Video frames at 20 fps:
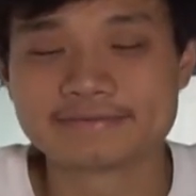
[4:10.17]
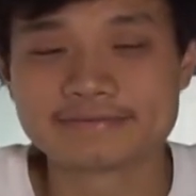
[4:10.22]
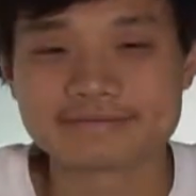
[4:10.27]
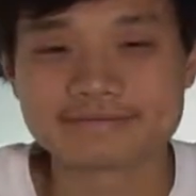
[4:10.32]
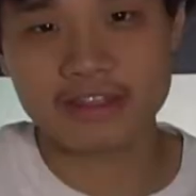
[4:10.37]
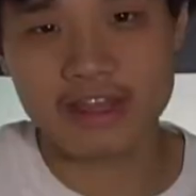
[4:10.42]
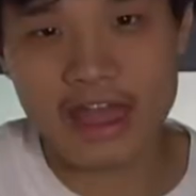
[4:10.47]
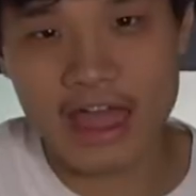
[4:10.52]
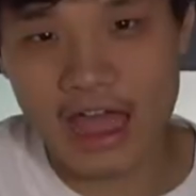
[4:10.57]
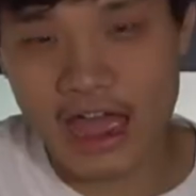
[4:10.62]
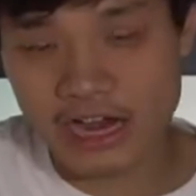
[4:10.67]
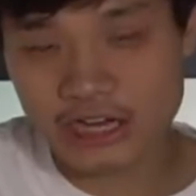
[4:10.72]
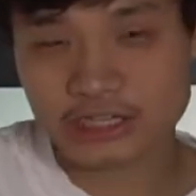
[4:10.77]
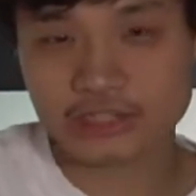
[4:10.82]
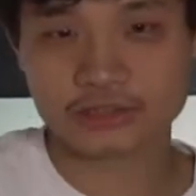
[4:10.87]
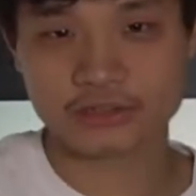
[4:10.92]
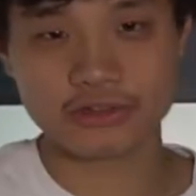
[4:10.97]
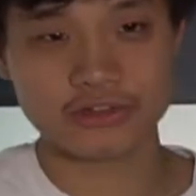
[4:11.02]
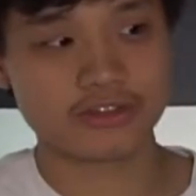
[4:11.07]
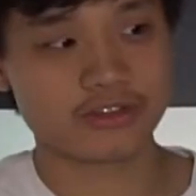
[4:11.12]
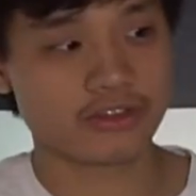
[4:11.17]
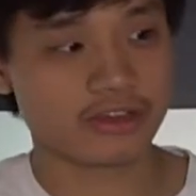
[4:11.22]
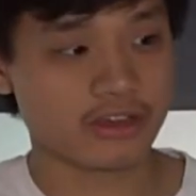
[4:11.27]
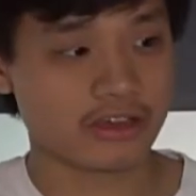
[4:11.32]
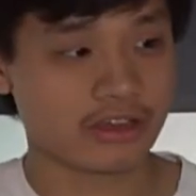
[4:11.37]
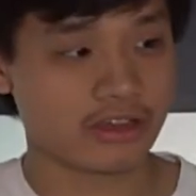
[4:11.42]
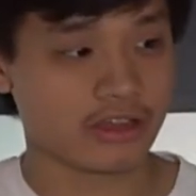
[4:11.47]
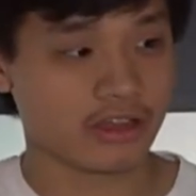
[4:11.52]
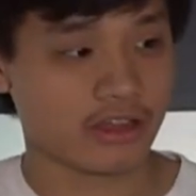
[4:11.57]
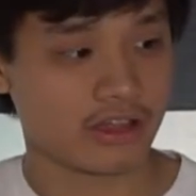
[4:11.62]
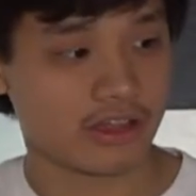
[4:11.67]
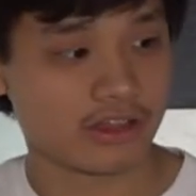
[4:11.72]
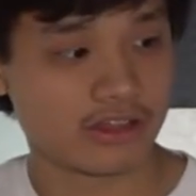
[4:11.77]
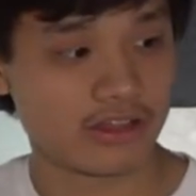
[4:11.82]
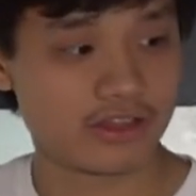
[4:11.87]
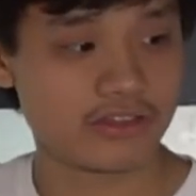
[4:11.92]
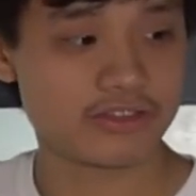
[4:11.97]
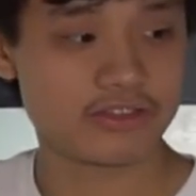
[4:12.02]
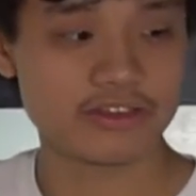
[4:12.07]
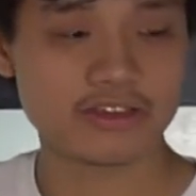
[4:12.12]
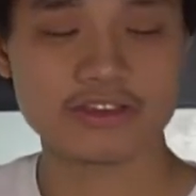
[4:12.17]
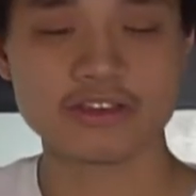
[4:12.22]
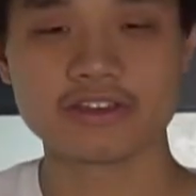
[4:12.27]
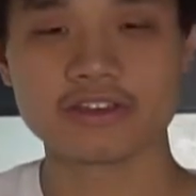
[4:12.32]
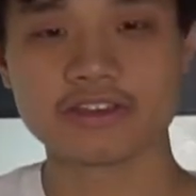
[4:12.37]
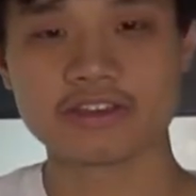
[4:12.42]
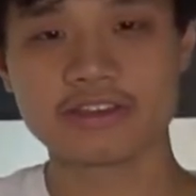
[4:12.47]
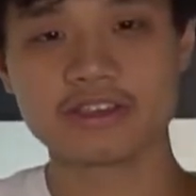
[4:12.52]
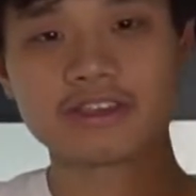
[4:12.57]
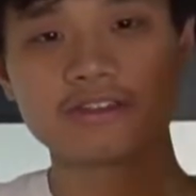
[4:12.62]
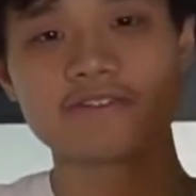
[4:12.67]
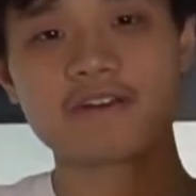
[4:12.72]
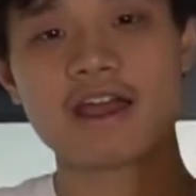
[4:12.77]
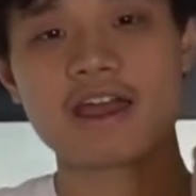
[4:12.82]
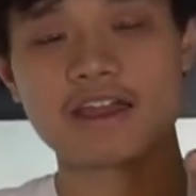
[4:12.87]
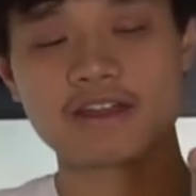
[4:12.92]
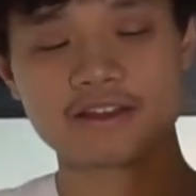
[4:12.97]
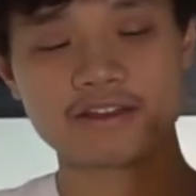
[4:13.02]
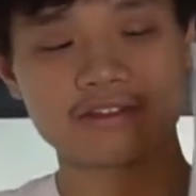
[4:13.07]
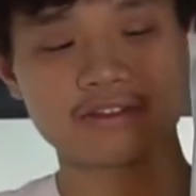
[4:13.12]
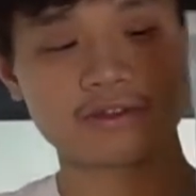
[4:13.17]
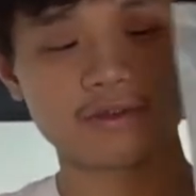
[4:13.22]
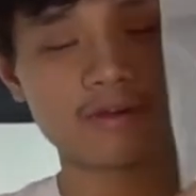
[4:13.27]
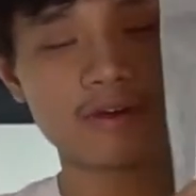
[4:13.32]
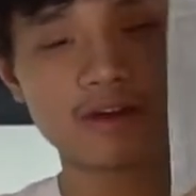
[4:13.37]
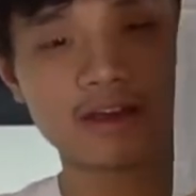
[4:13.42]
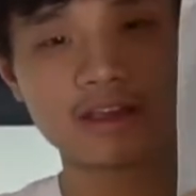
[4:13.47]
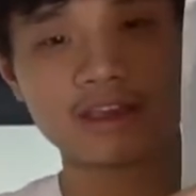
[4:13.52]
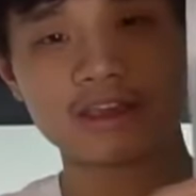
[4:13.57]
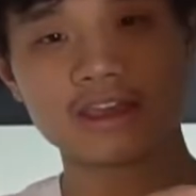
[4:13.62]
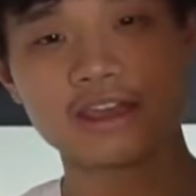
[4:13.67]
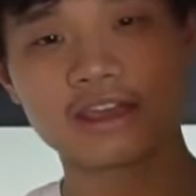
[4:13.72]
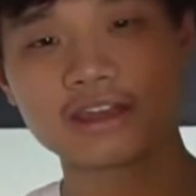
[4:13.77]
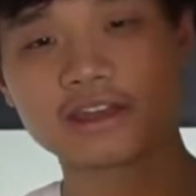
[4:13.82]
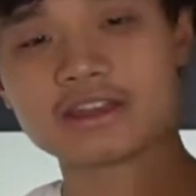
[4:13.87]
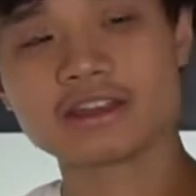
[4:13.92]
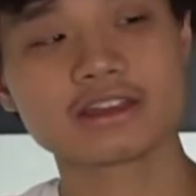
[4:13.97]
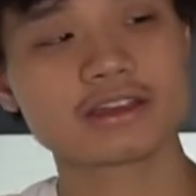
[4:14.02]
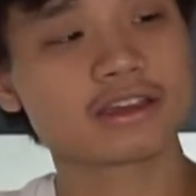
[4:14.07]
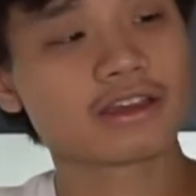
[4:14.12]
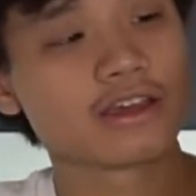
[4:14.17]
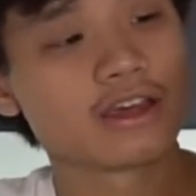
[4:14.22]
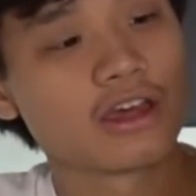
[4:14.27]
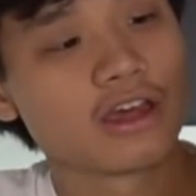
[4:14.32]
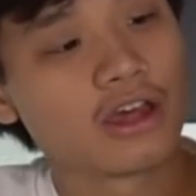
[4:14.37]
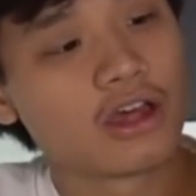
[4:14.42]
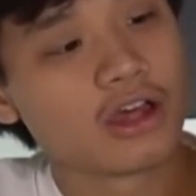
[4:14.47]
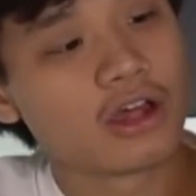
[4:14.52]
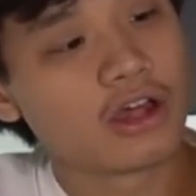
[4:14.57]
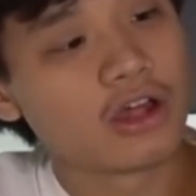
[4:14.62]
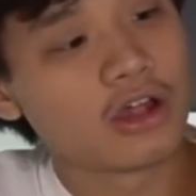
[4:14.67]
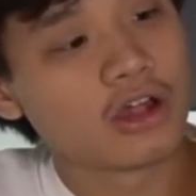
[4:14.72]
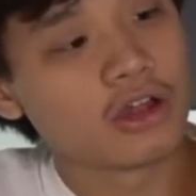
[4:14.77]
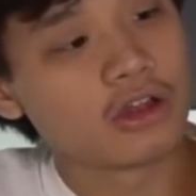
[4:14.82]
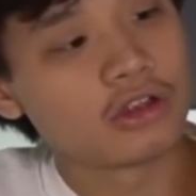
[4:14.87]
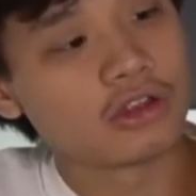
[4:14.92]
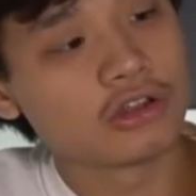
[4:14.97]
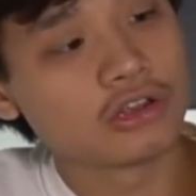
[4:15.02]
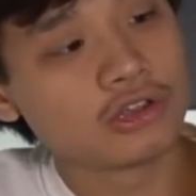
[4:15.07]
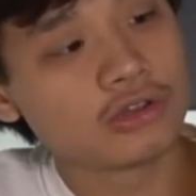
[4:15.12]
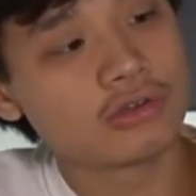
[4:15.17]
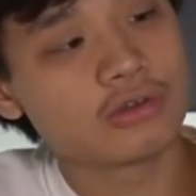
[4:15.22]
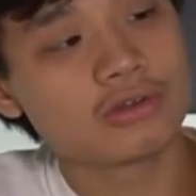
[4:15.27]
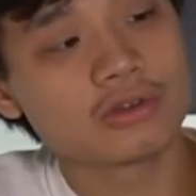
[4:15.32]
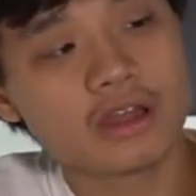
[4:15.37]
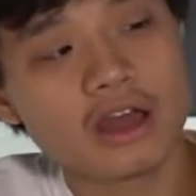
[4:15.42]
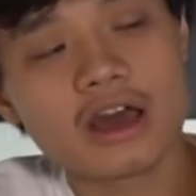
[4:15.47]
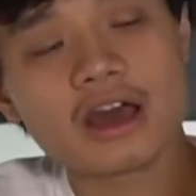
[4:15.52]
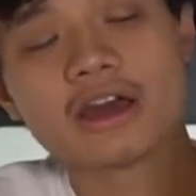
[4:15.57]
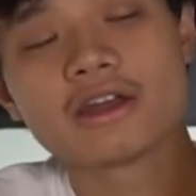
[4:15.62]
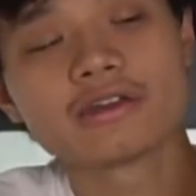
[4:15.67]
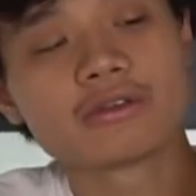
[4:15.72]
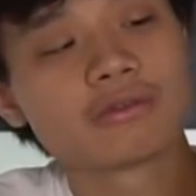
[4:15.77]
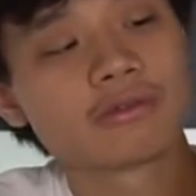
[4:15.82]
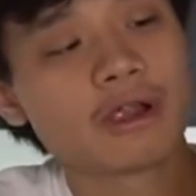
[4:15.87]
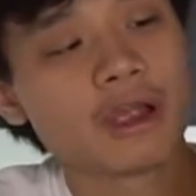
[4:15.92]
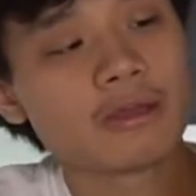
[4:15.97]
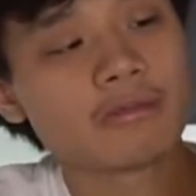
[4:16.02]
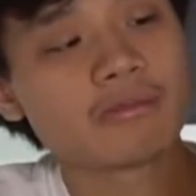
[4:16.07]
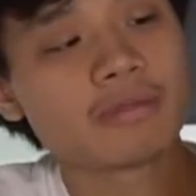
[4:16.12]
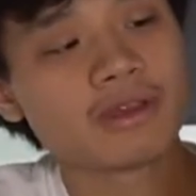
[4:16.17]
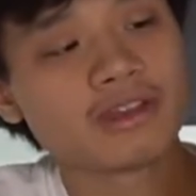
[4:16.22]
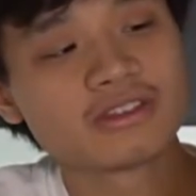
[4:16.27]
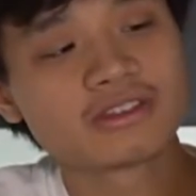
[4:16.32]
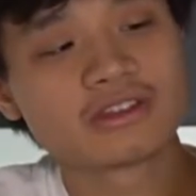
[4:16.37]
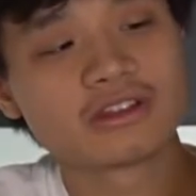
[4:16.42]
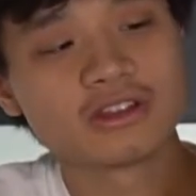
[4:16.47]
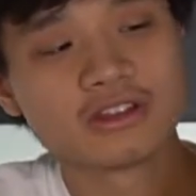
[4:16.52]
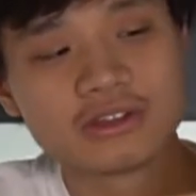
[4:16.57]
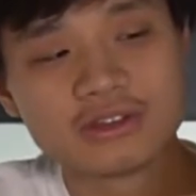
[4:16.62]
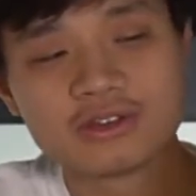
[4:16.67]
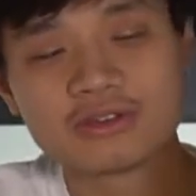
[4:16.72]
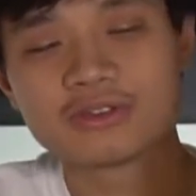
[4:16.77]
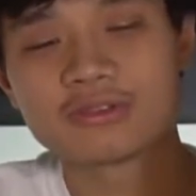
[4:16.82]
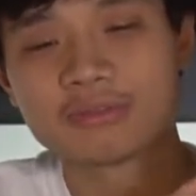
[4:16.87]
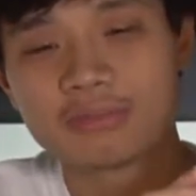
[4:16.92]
The actual tea. This is Tea Viver's Organic Yunnan Ripened Loose